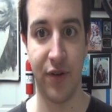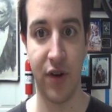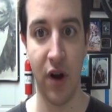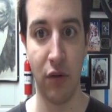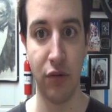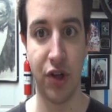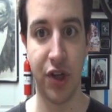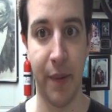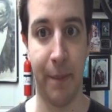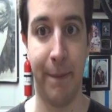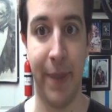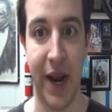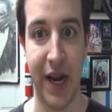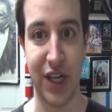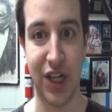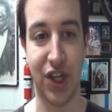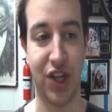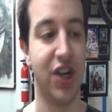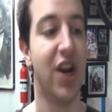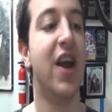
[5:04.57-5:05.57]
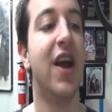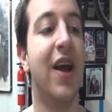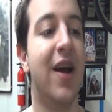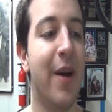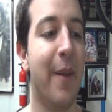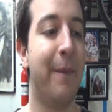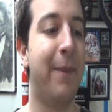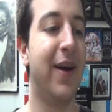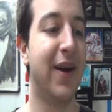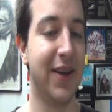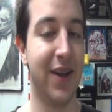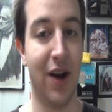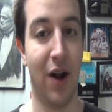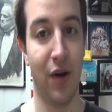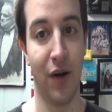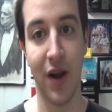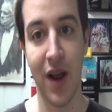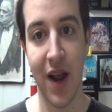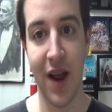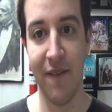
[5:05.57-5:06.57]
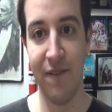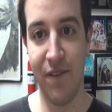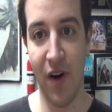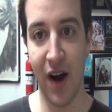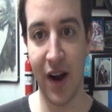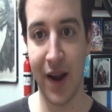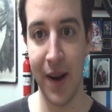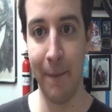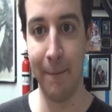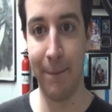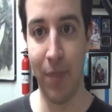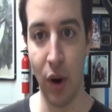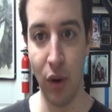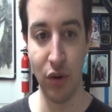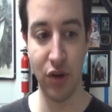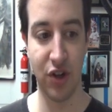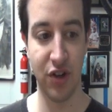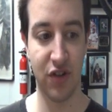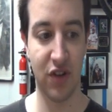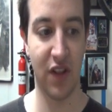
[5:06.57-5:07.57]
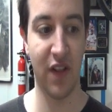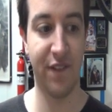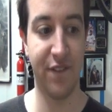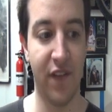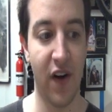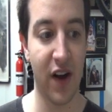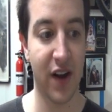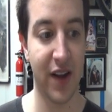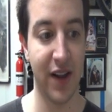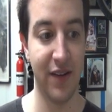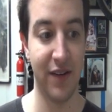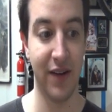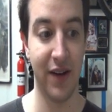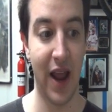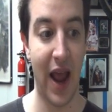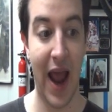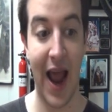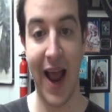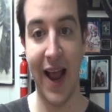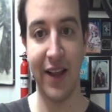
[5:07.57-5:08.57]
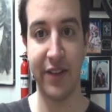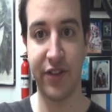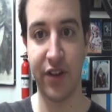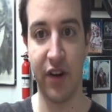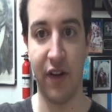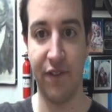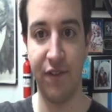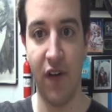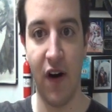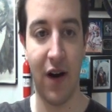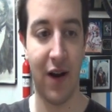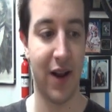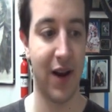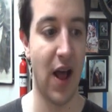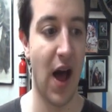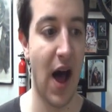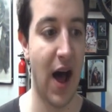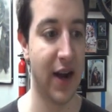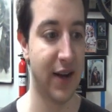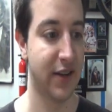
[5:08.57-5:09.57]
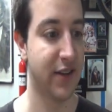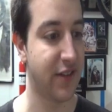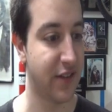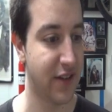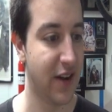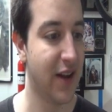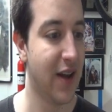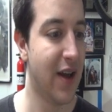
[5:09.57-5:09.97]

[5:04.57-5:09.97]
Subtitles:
don't you, bitch? You know, fucking Bujins are the fucking answer to fucking honest.